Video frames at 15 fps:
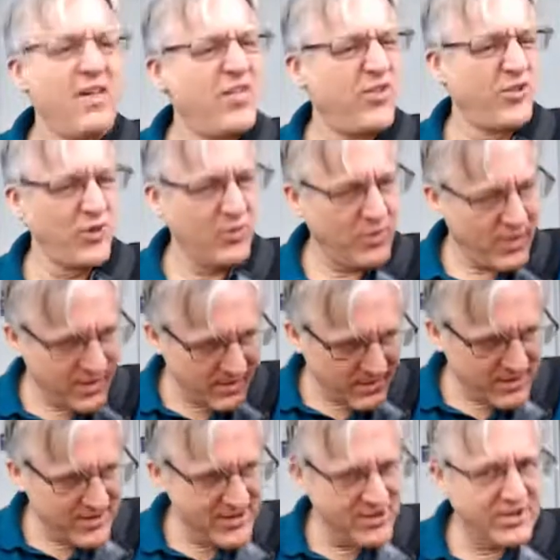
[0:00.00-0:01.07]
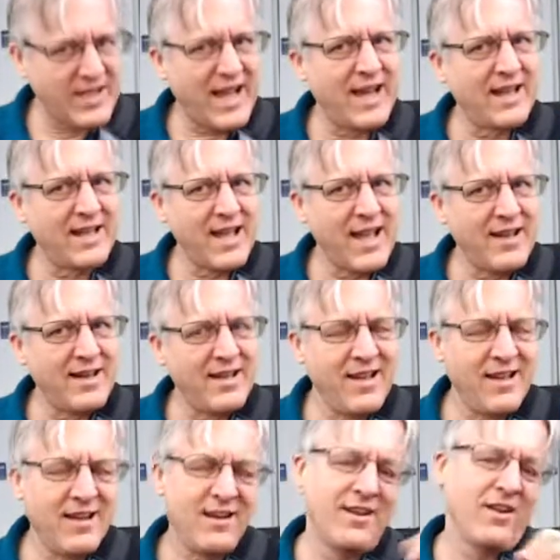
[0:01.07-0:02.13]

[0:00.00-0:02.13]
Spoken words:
Third one, still kind of getting it.